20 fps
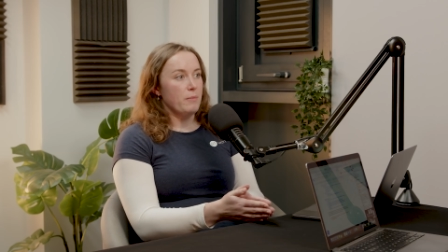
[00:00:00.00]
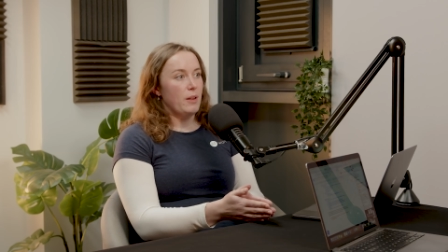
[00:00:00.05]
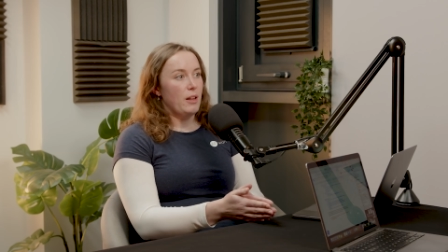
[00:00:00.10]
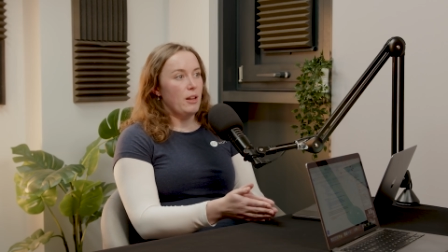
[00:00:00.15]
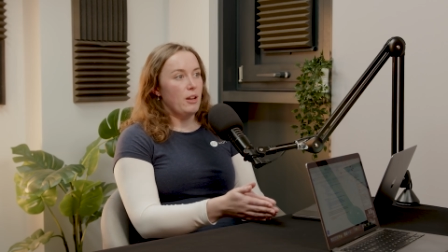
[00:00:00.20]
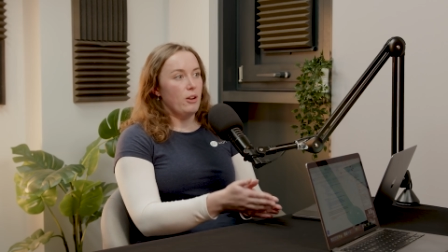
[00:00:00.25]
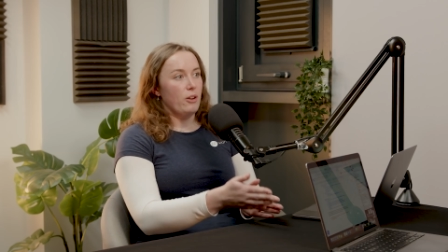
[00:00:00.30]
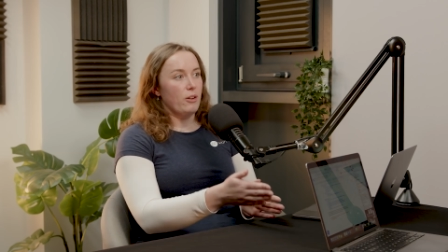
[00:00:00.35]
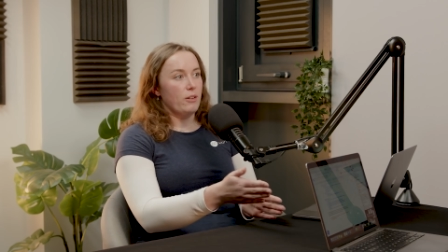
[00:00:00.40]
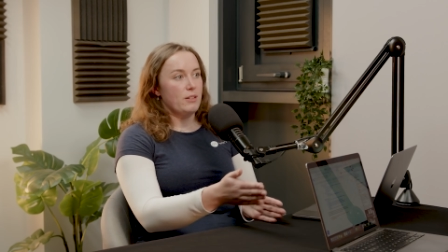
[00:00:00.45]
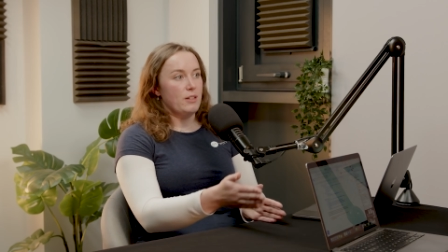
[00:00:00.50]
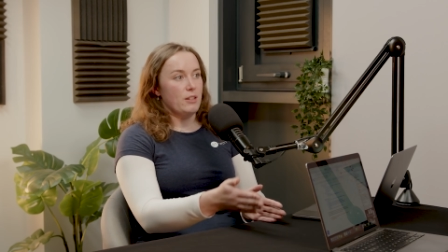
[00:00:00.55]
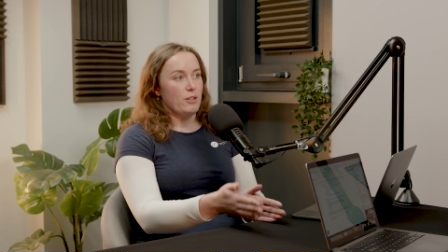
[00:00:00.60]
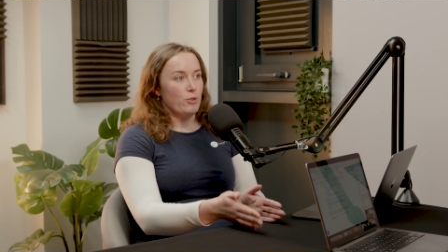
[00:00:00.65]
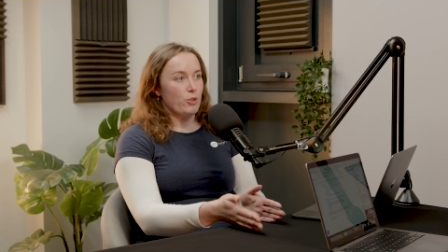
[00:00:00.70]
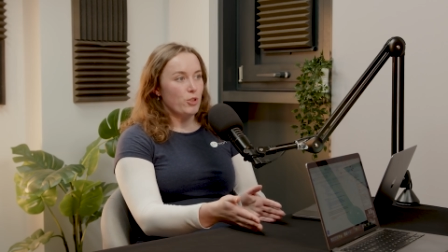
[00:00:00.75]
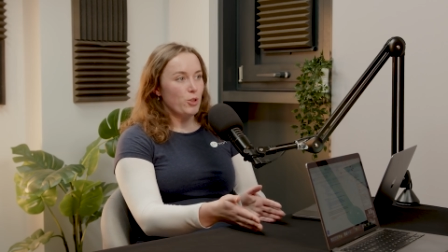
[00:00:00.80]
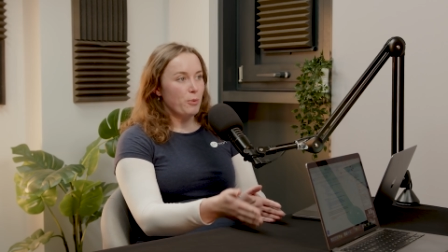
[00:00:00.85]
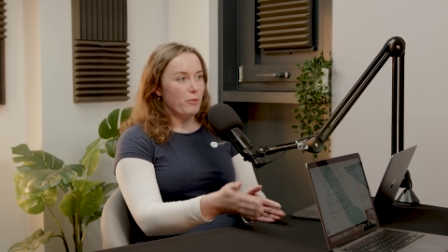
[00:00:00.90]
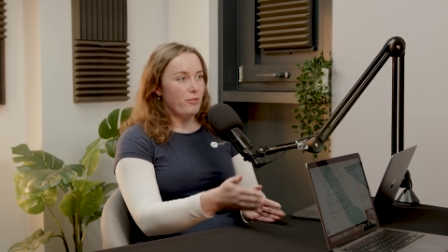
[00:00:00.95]
looked in
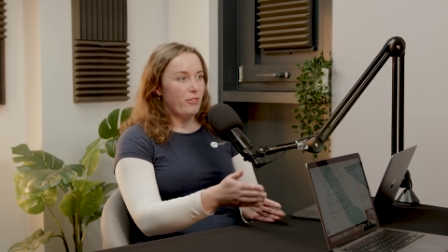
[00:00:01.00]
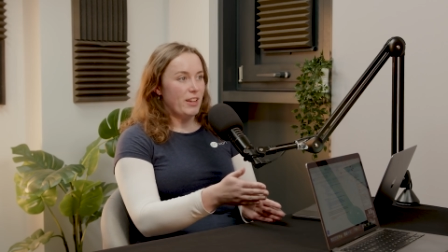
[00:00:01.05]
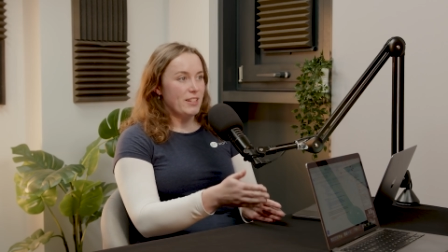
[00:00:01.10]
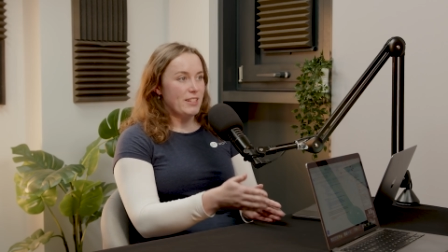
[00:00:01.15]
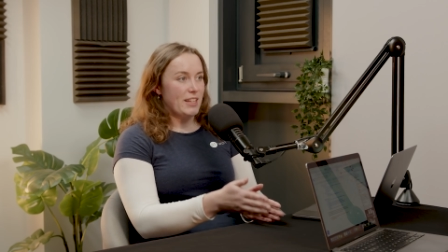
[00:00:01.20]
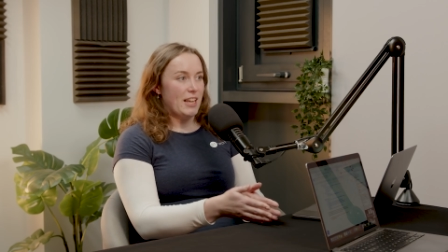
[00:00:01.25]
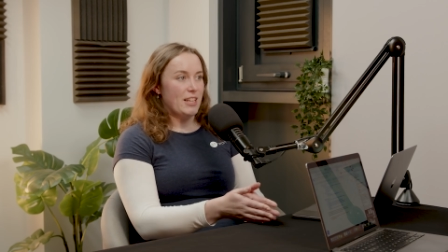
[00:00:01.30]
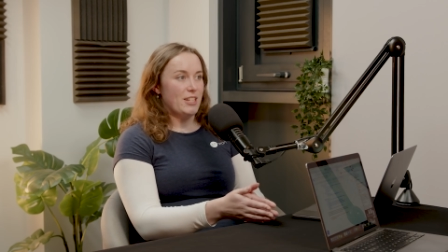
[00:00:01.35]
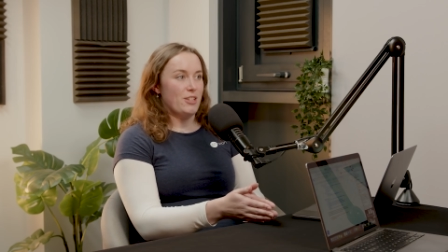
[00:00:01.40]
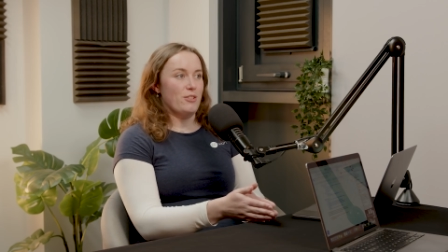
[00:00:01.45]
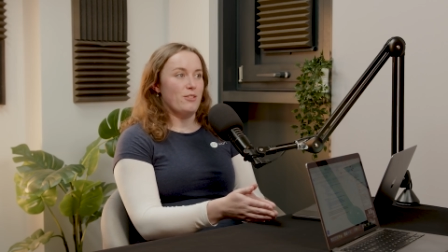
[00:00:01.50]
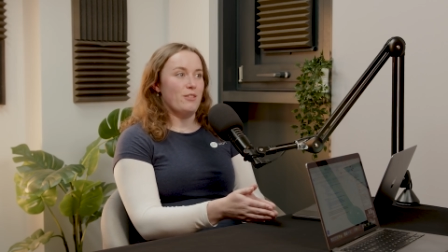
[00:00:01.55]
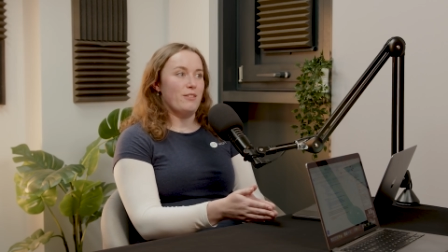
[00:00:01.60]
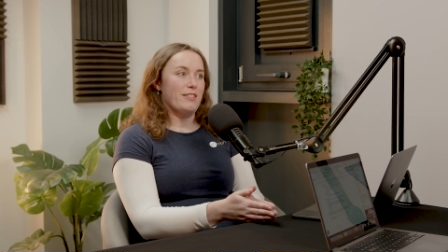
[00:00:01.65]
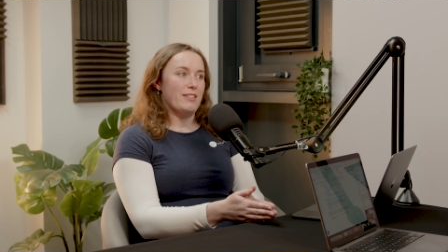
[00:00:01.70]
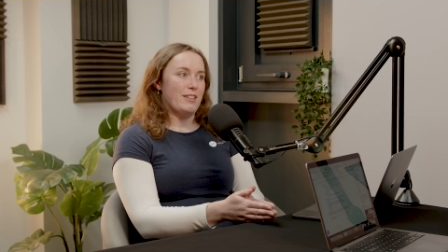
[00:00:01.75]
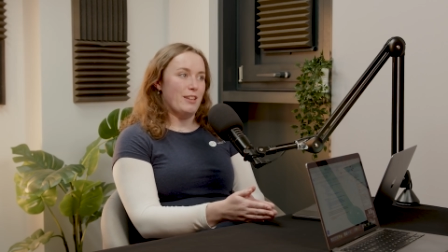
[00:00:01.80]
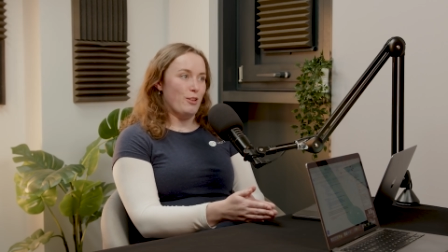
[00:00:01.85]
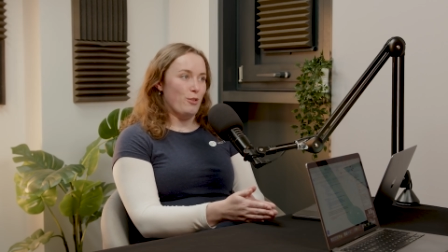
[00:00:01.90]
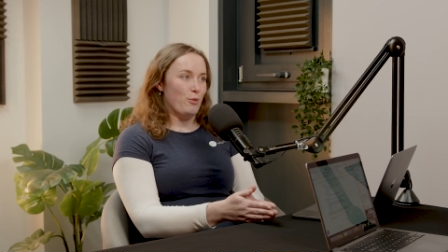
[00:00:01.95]
your Shopify data and you've
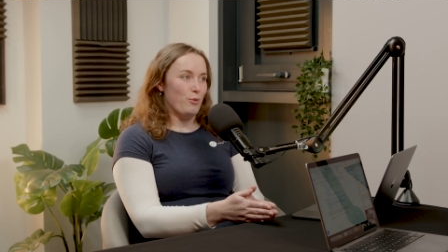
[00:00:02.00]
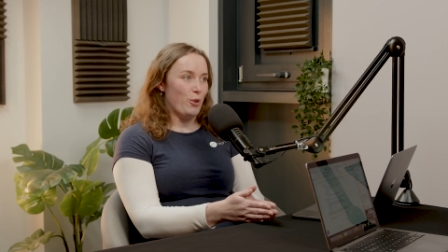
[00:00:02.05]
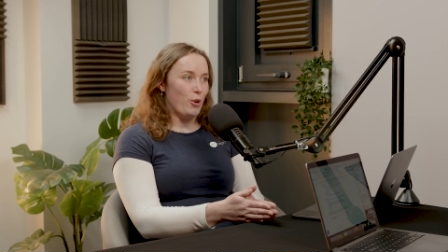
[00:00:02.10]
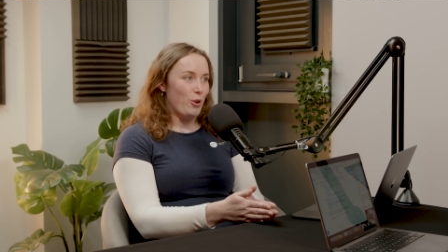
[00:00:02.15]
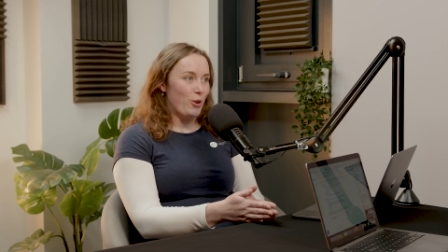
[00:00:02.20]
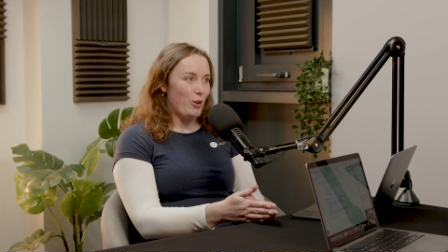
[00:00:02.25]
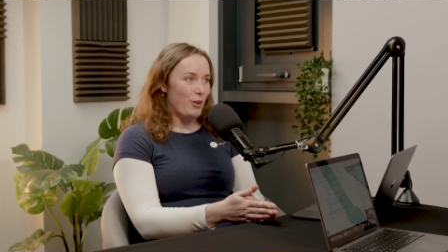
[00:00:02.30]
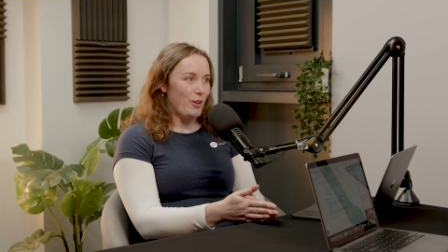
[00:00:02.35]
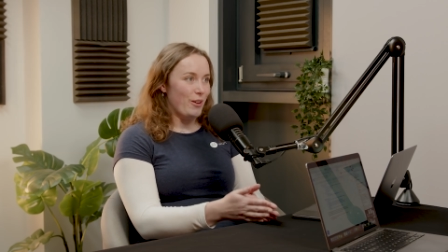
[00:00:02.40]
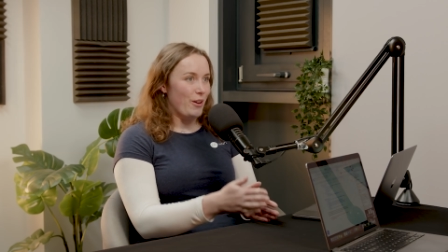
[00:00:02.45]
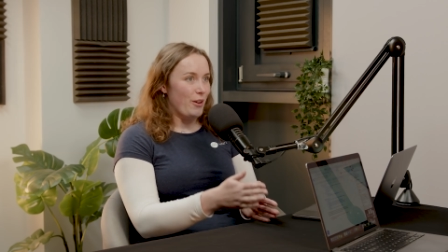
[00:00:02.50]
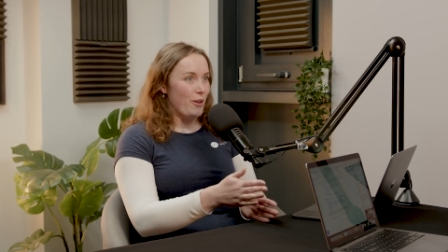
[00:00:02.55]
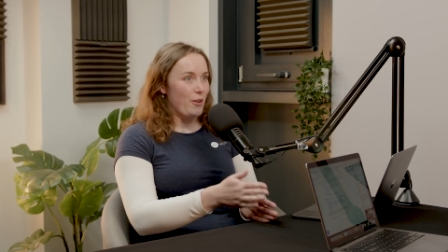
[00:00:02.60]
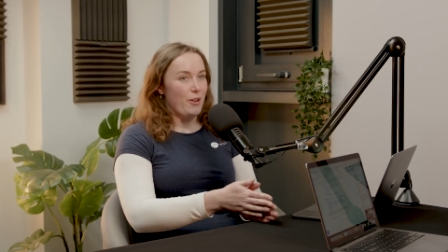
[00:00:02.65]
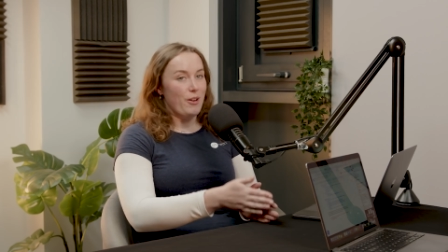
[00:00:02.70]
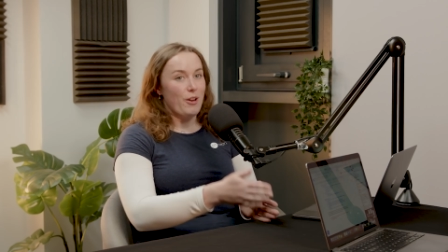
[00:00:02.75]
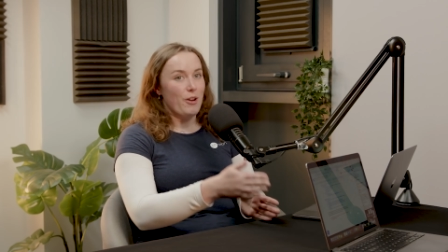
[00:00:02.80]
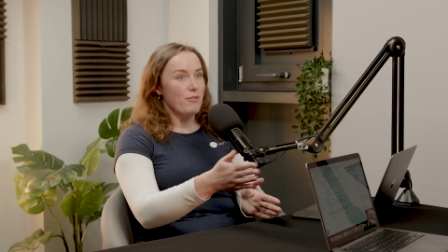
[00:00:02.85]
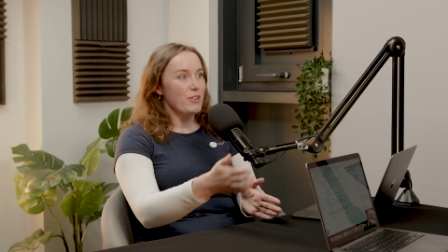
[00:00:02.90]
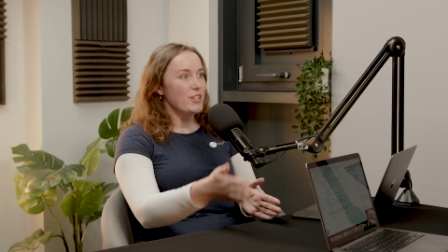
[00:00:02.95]
seen you've got
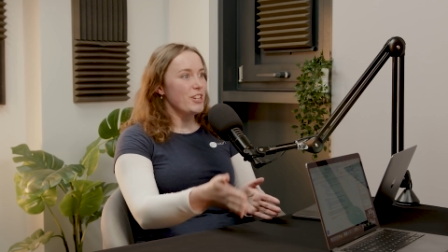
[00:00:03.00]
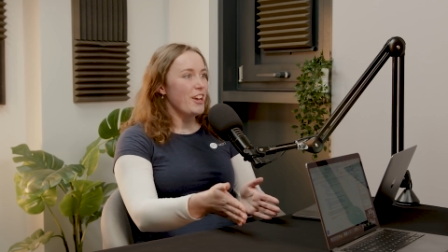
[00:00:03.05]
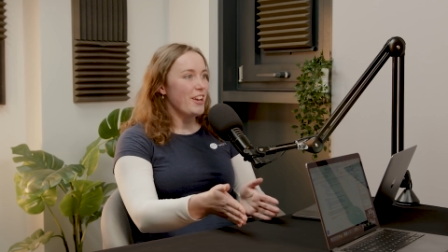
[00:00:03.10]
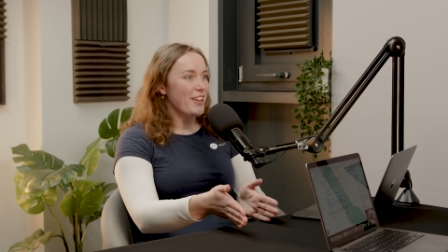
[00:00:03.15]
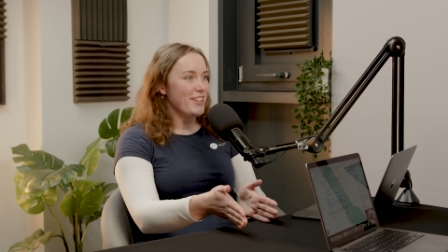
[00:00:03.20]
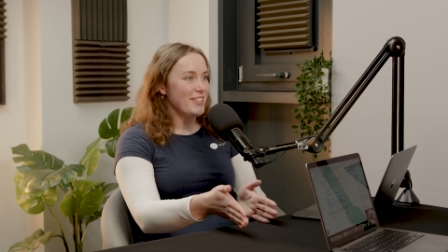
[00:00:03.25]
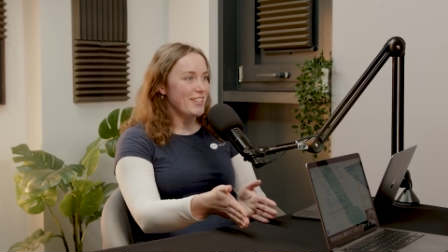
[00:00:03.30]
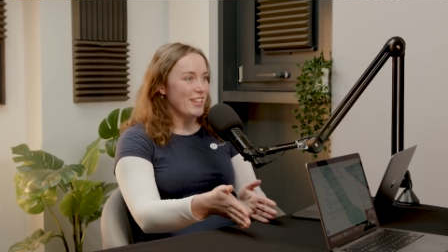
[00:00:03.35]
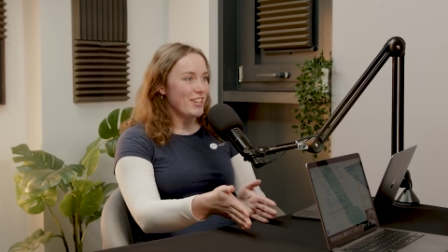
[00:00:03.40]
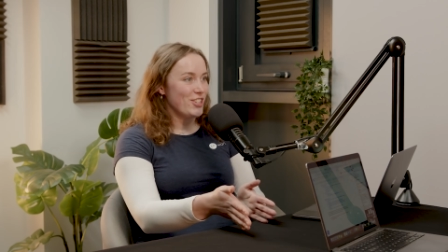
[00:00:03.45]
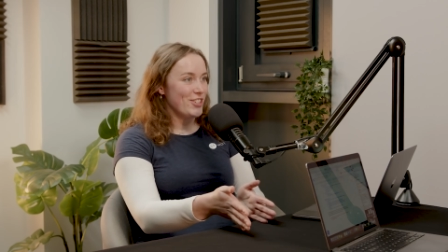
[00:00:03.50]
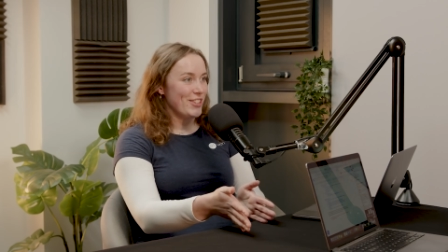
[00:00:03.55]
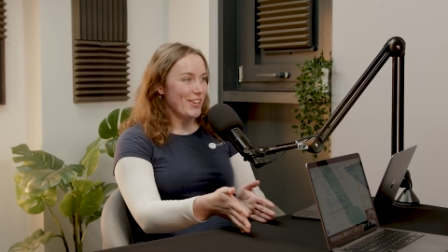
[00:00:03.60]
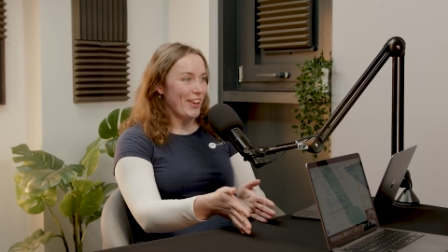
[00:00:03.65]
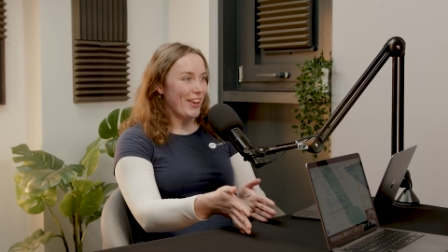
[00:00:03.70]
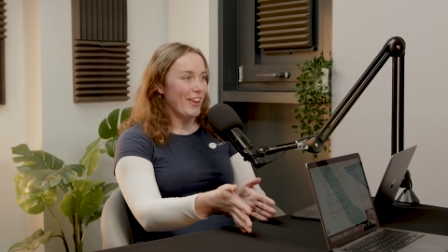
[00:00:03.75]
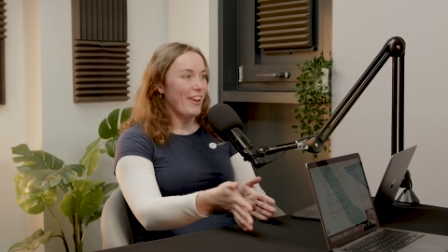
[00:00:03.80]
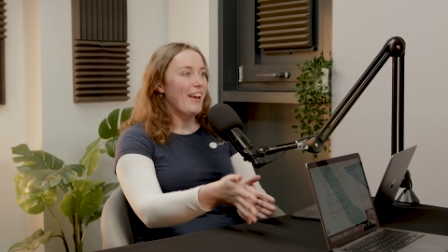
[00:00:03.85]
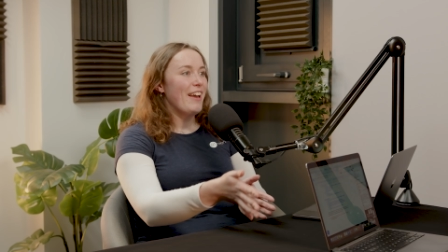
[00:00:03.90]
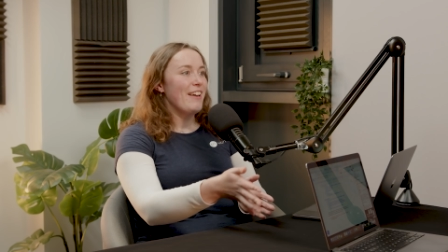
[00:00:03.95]
a returns issue,